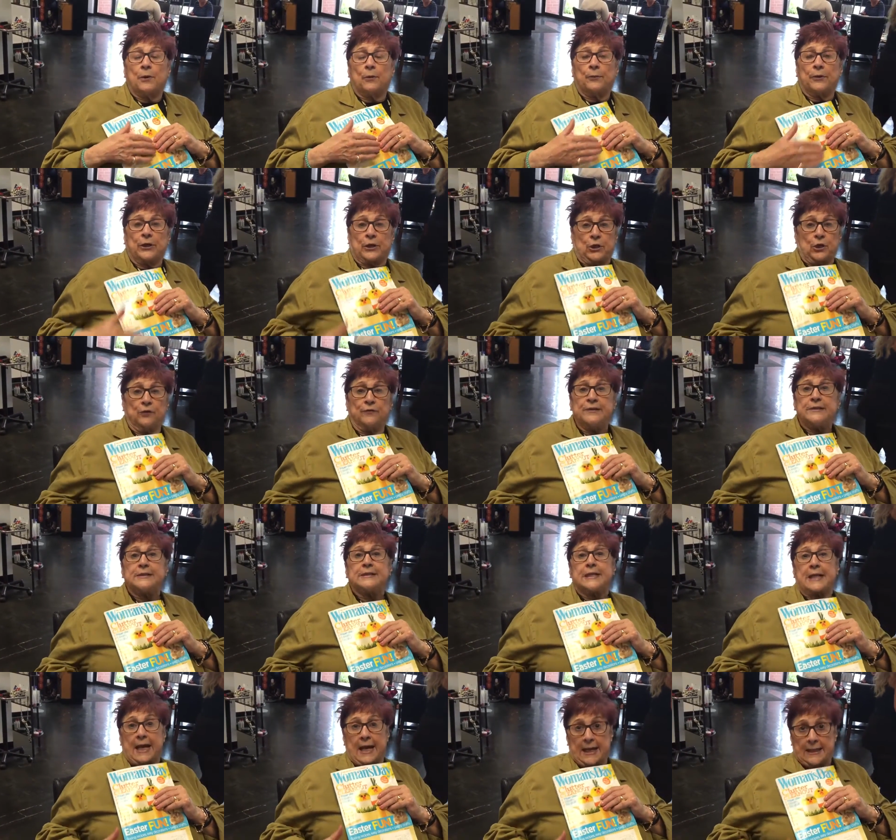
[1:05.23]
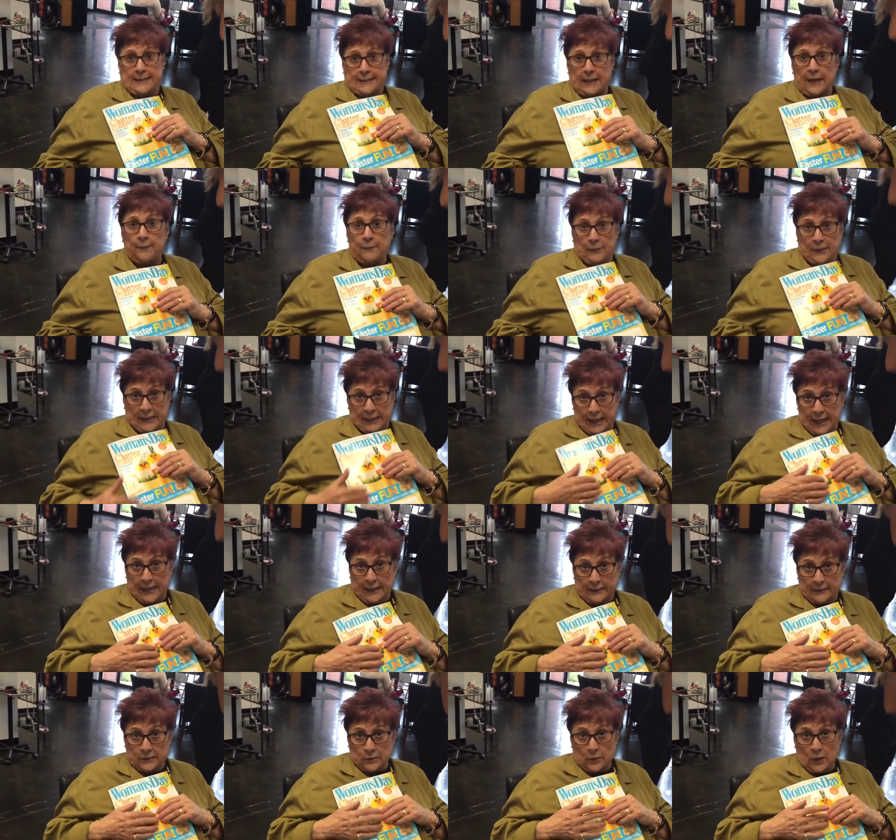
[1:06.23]
But when QVC has it, I'm going to get
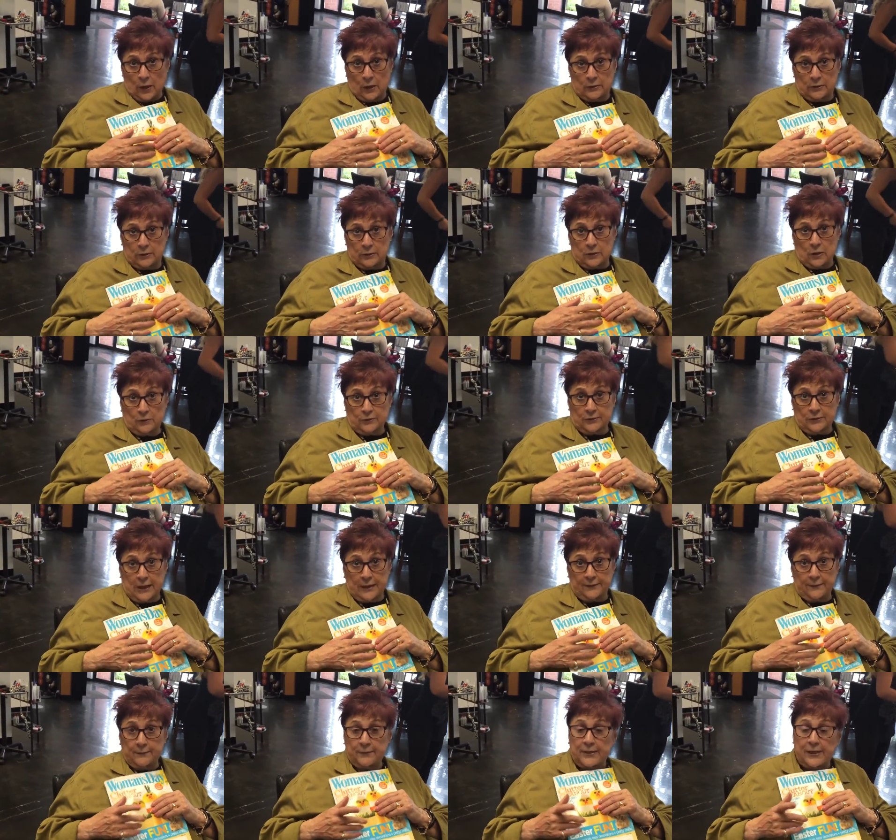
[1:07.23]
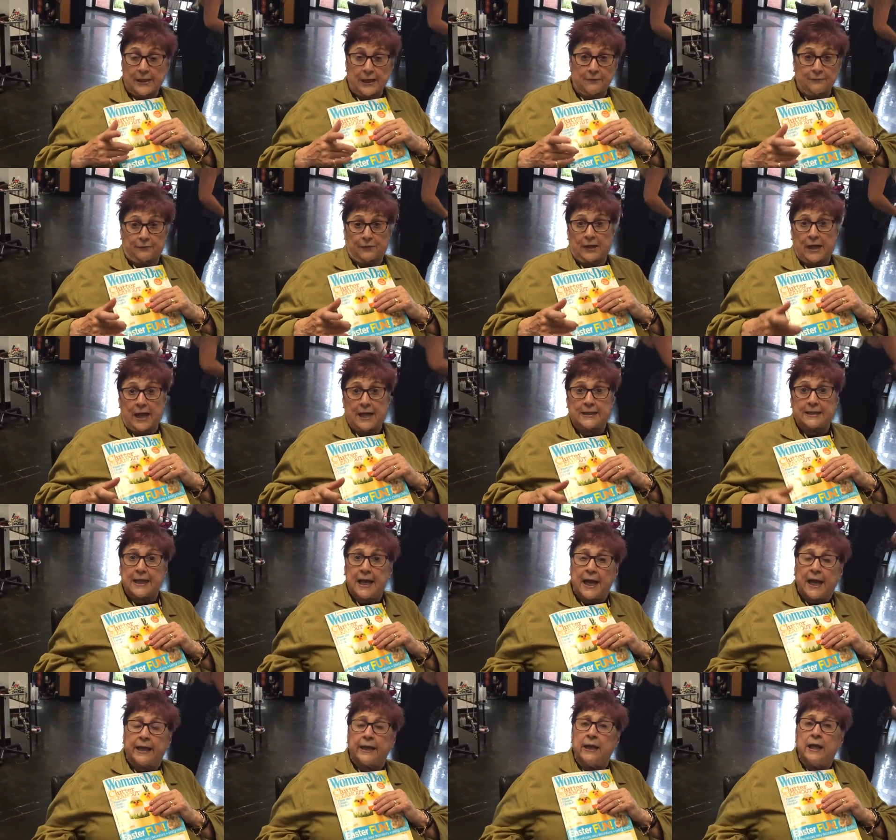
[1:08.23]
it. So I don't let them think I forgot
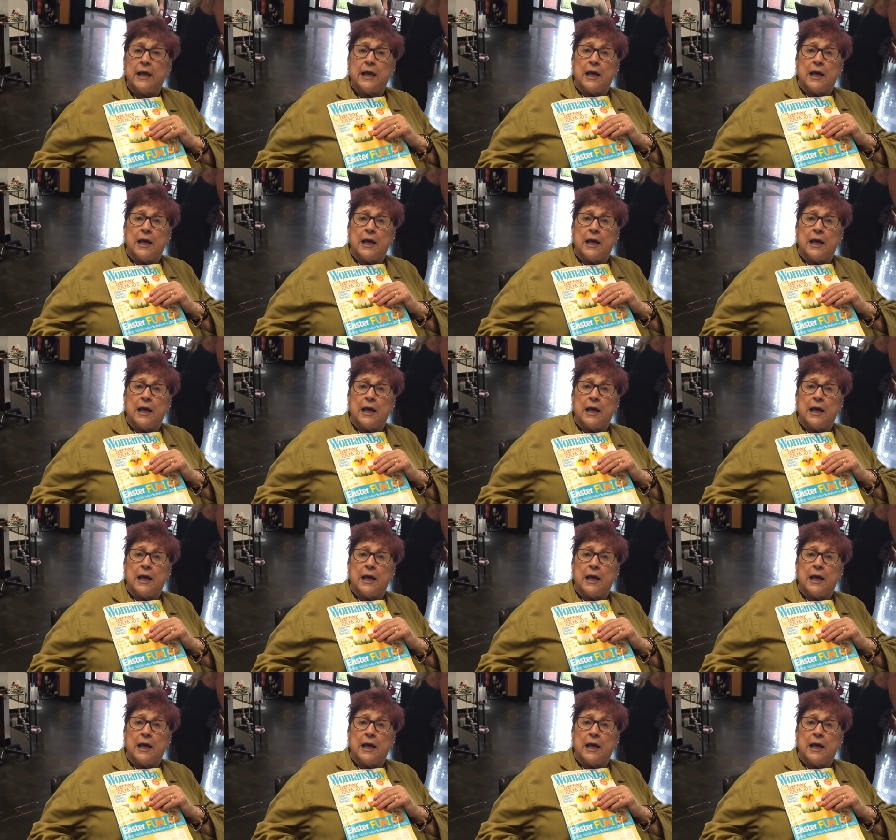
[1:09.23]
that.